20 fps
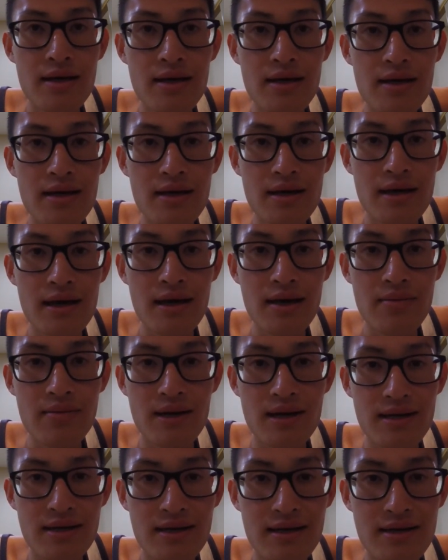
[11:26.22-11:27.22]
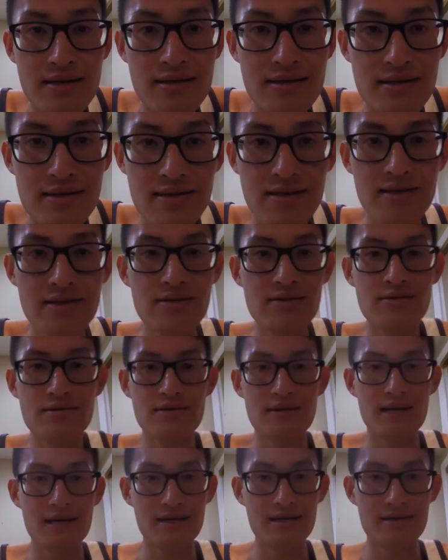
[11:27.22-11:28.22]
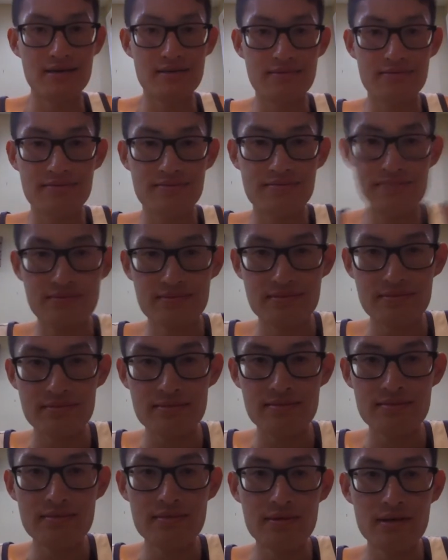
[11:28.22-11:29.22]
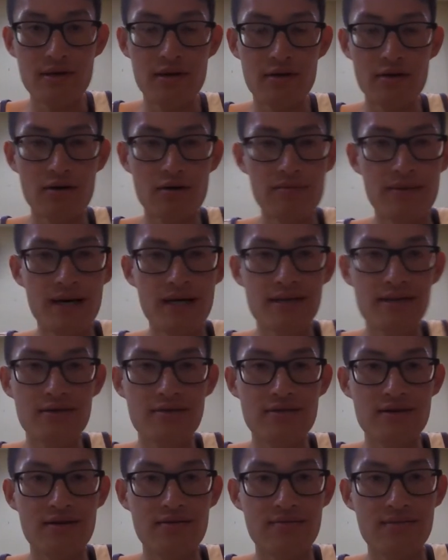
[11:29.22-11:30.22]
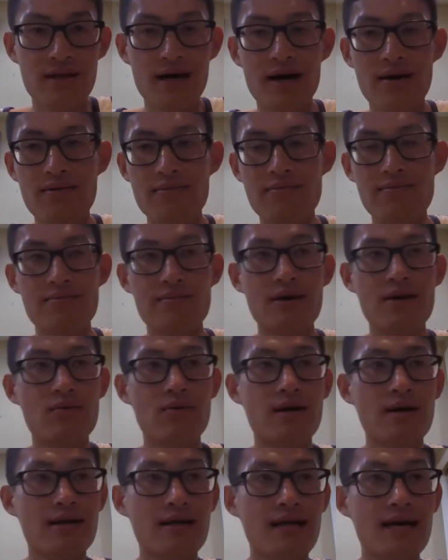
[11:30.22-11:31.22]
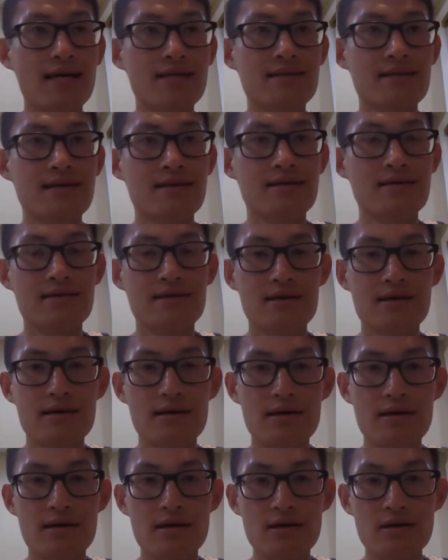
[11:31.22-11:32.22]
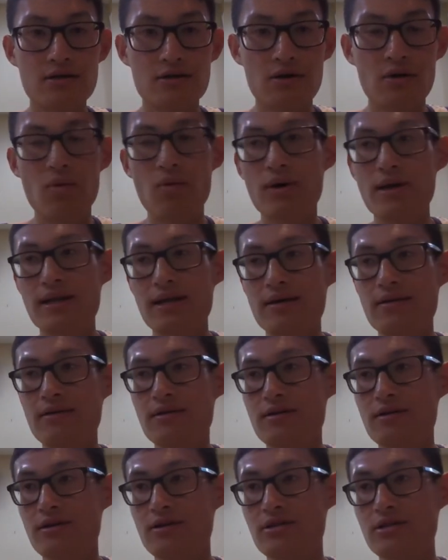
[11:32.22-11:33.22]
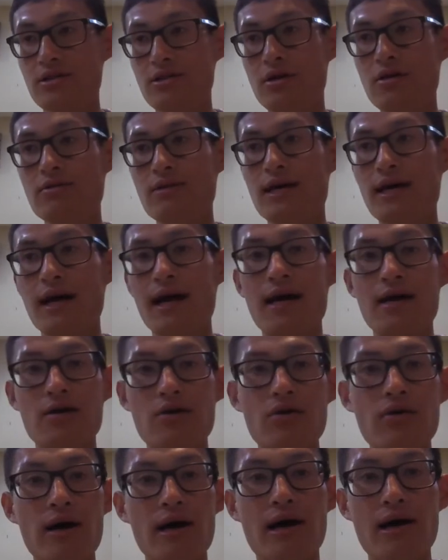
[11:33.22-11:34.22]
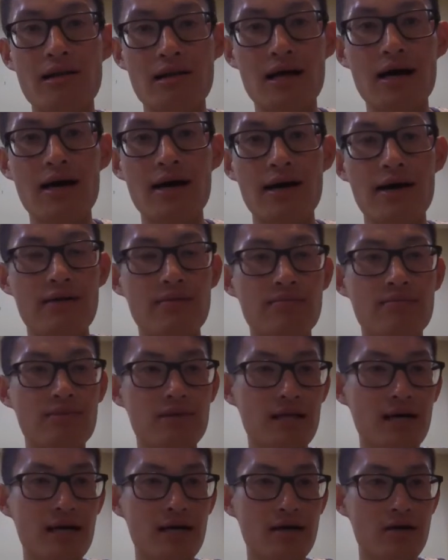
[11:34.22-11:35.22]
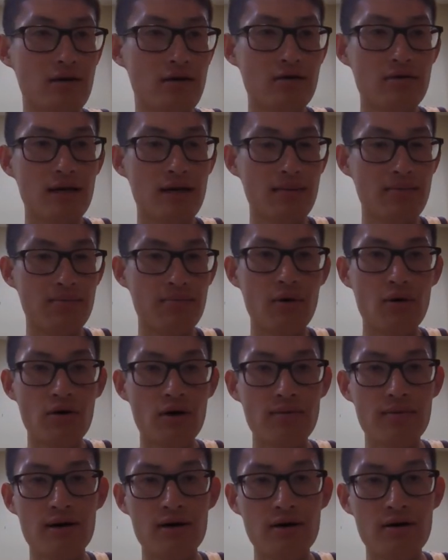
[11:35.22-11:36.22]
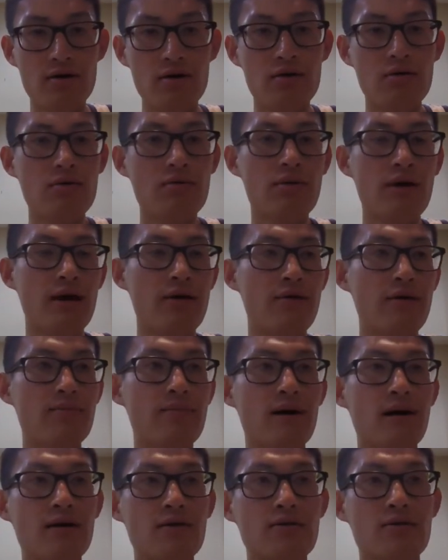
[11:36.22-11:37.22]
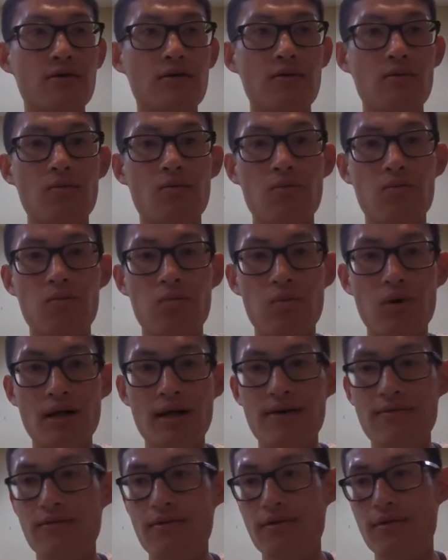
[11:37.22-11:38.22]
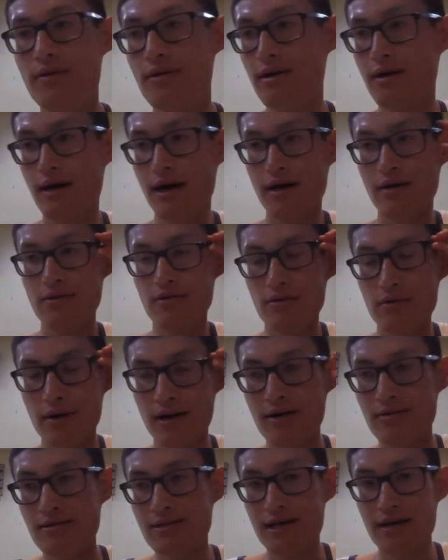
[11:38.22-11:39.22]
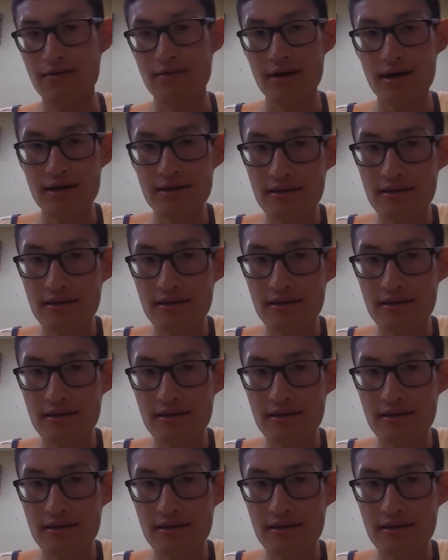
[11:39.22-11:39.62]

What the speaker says: Yeah, but there's a little like, you know, bad news of not me wearing glasses. So when, cause you know that I go out a lot and play, you know, like Pokemon Go, Harry Potter, or whatever I do outside, right?